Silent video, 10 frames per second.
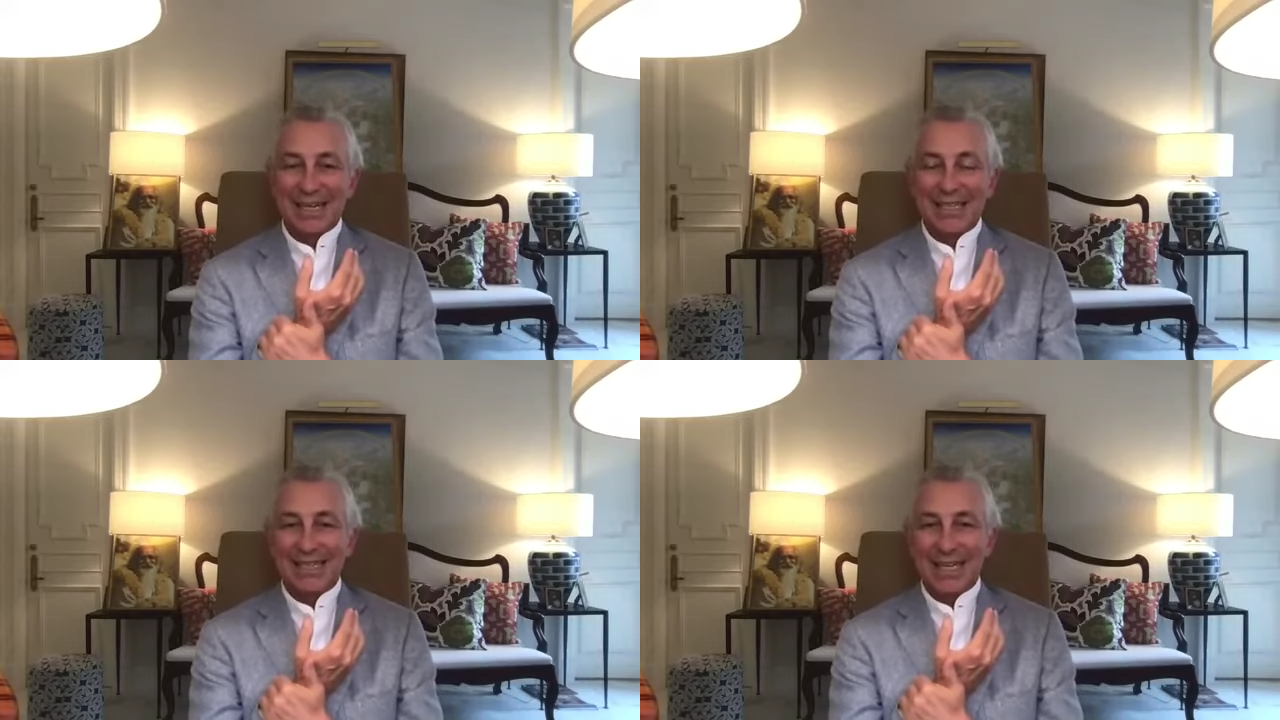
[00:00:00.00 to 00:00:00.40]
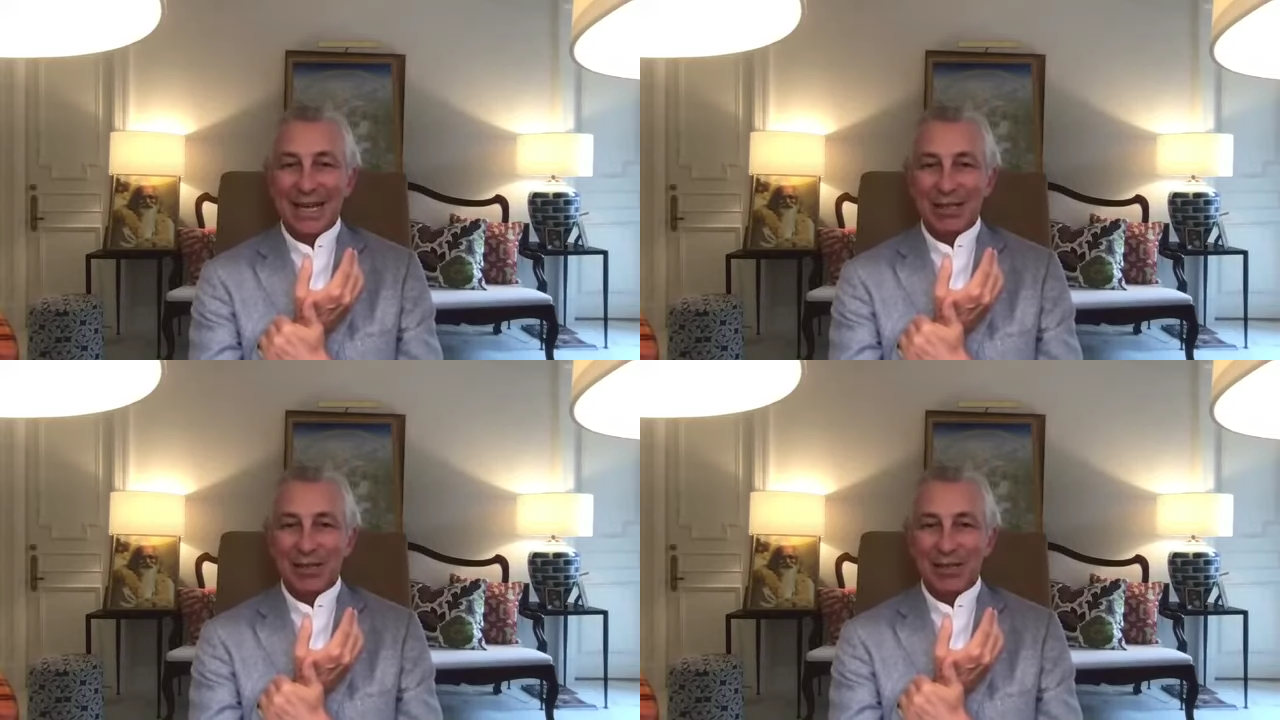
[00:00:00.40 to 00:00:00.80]
the
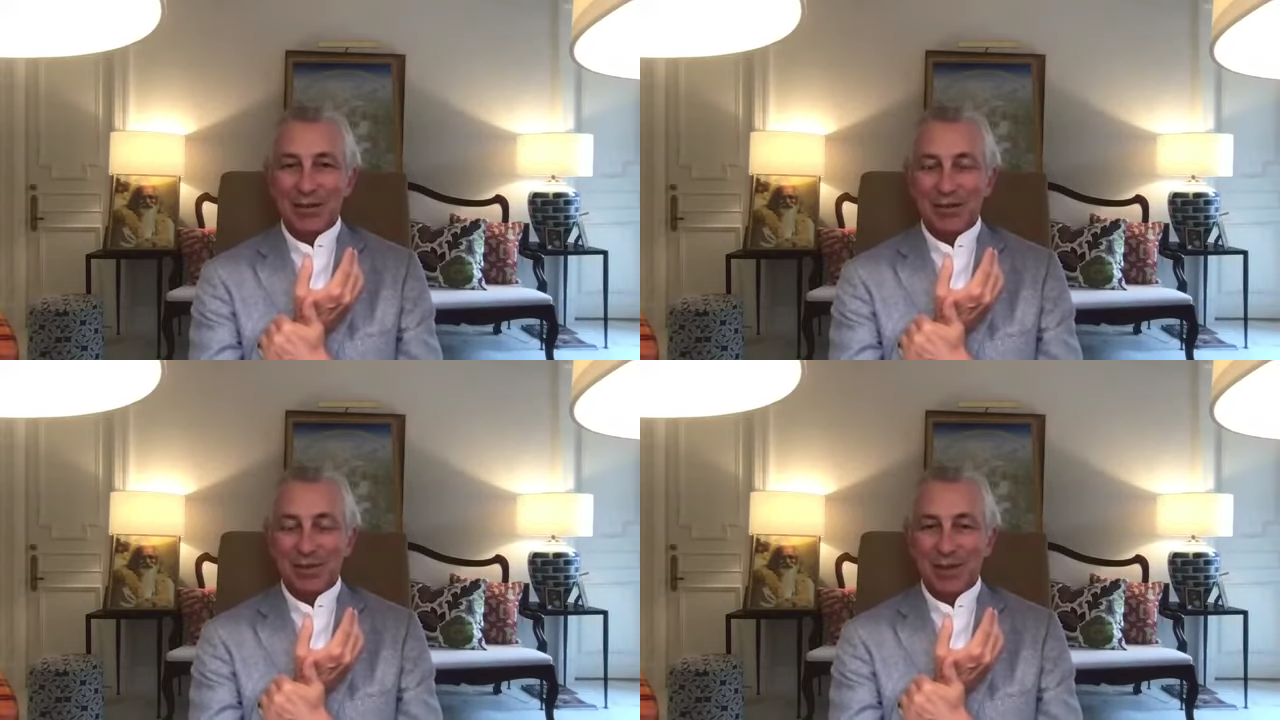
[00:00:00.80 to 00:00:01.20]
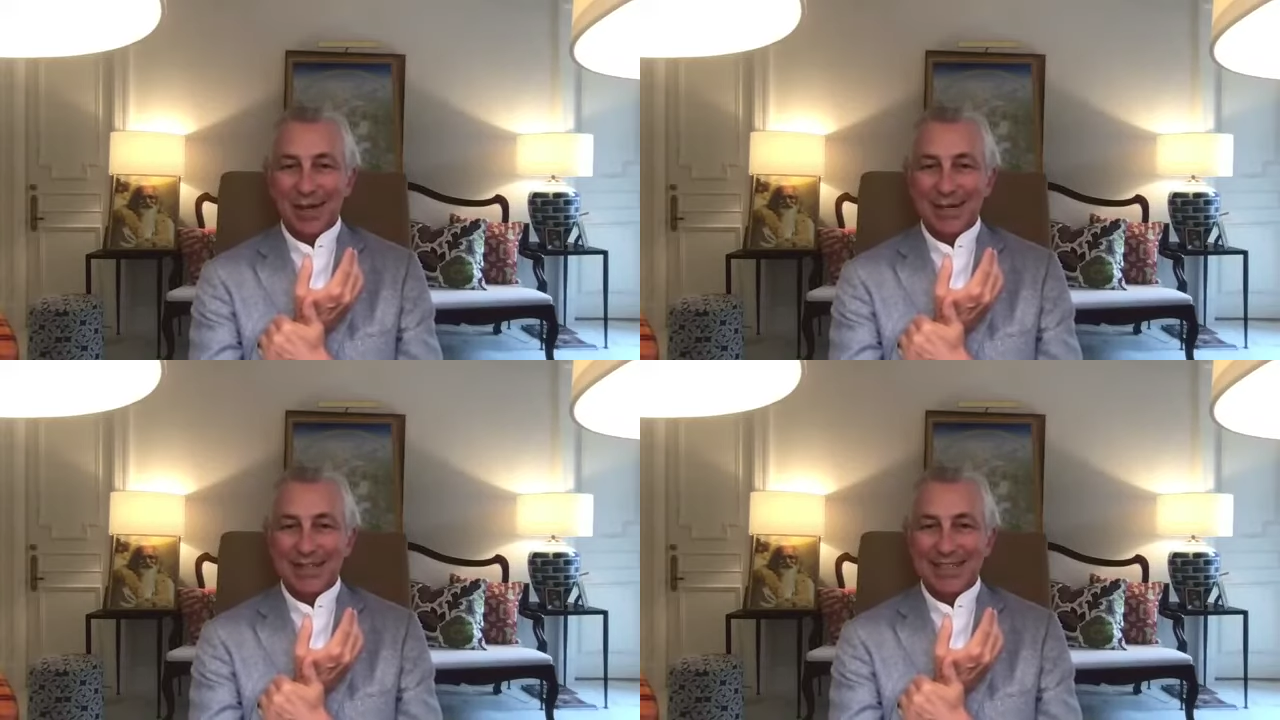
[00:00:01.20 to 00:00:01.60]
indication of the
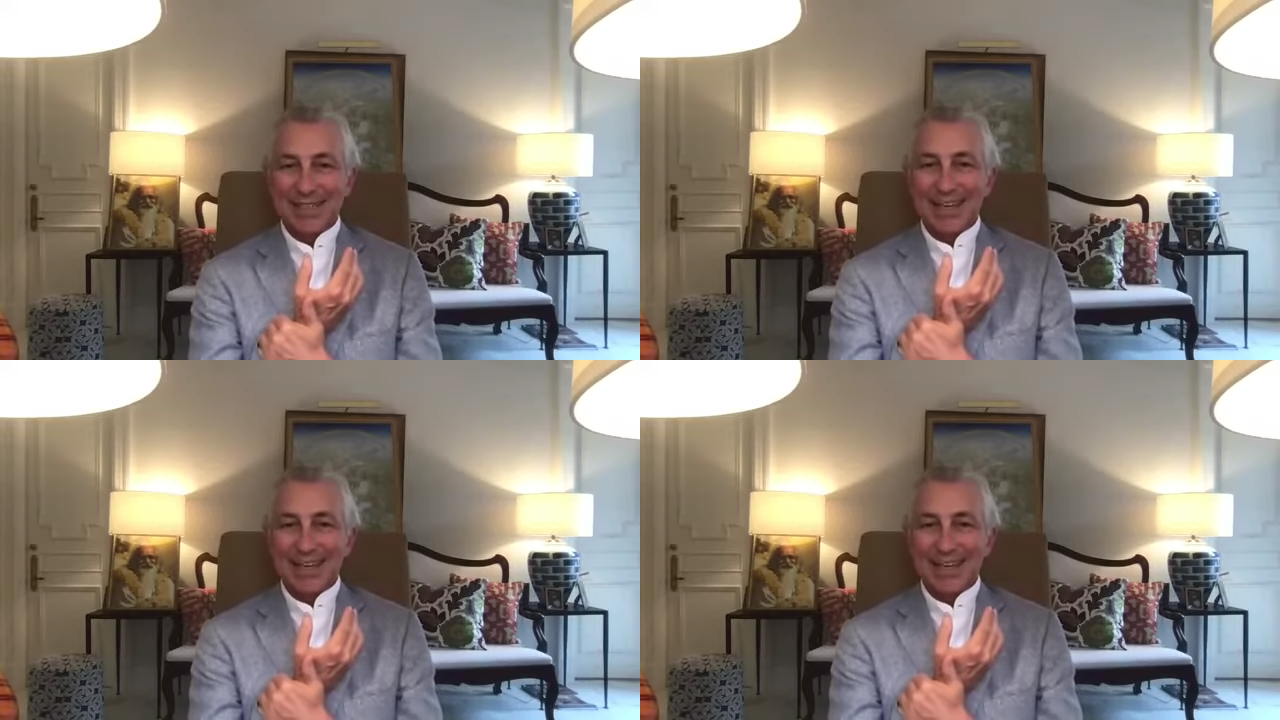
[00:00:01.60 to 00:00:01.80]
pulse,